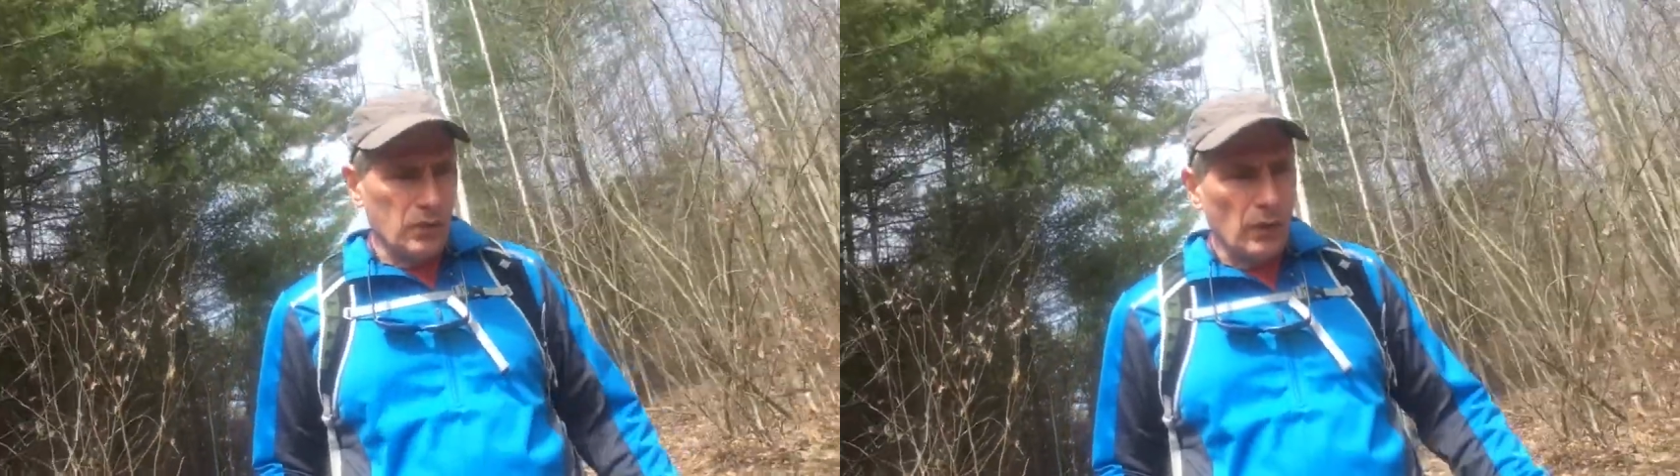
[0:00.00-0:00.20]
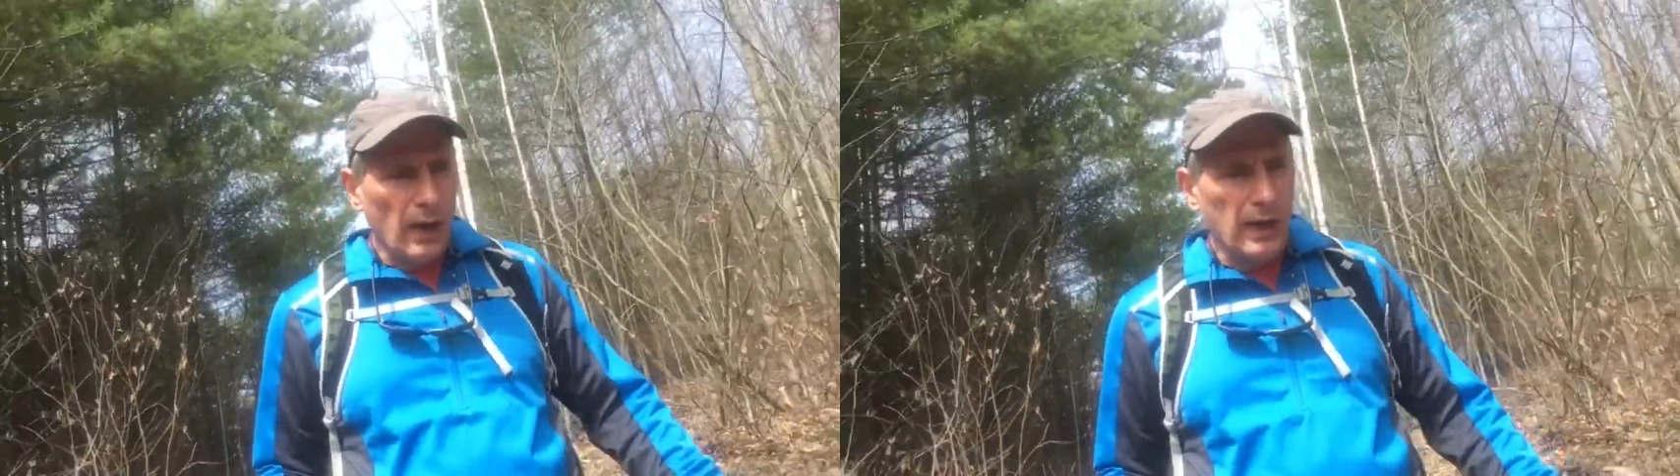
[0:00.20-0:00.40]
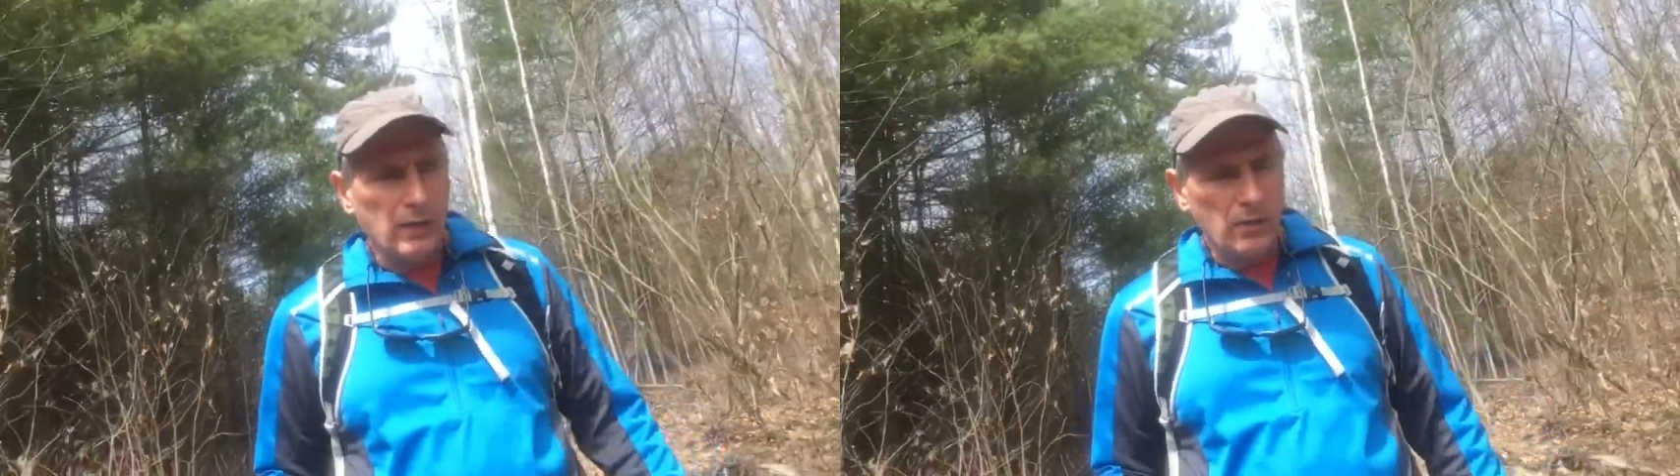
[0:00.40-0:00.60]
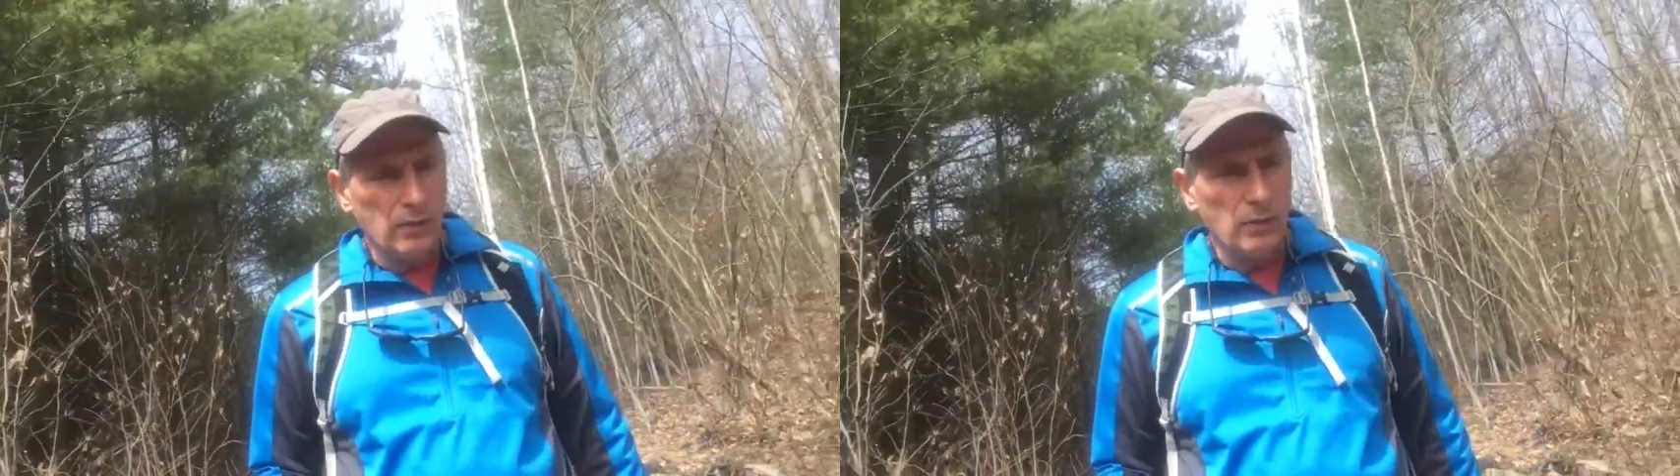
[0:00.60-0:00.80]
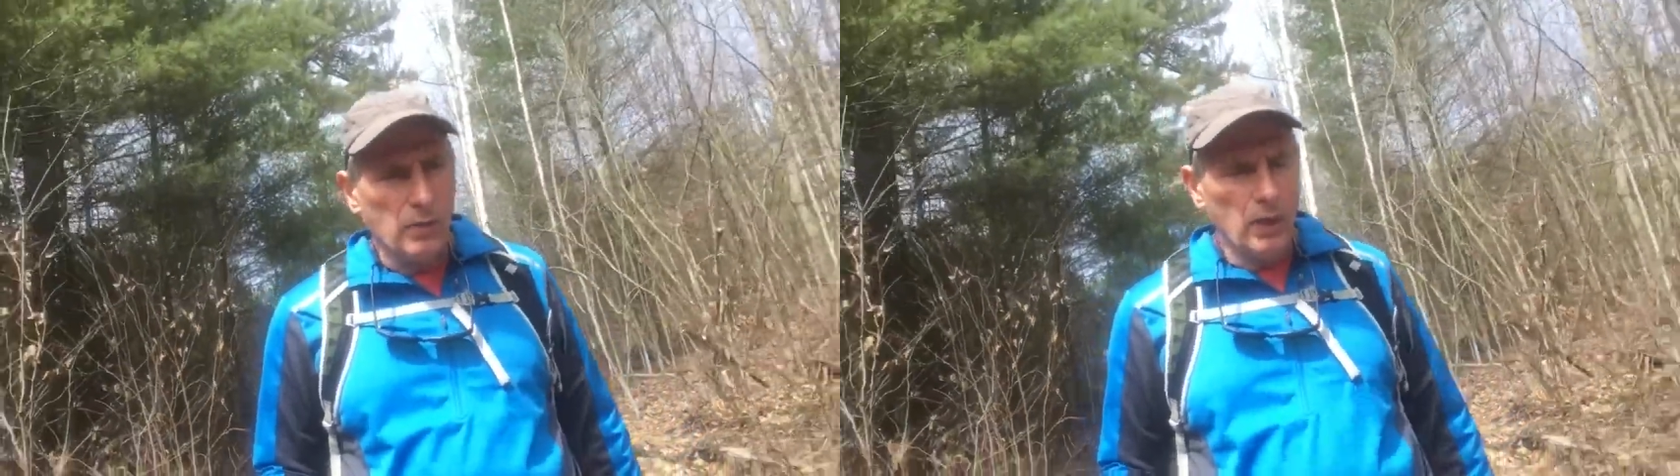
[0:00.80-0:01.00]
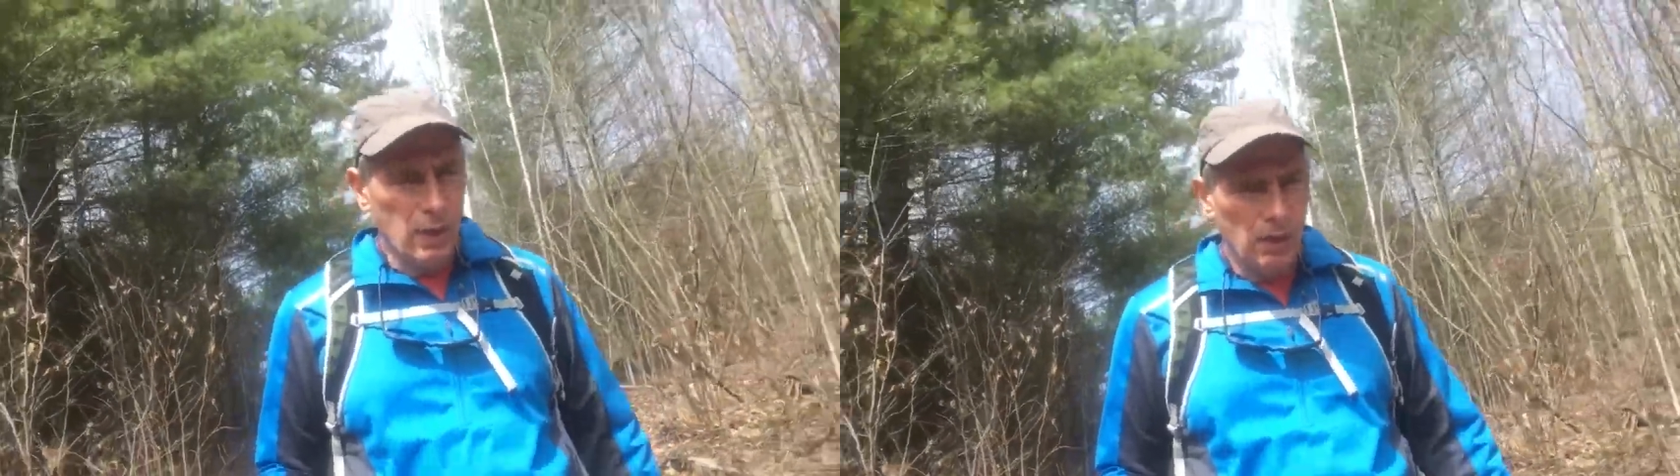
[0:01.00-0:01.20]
trying to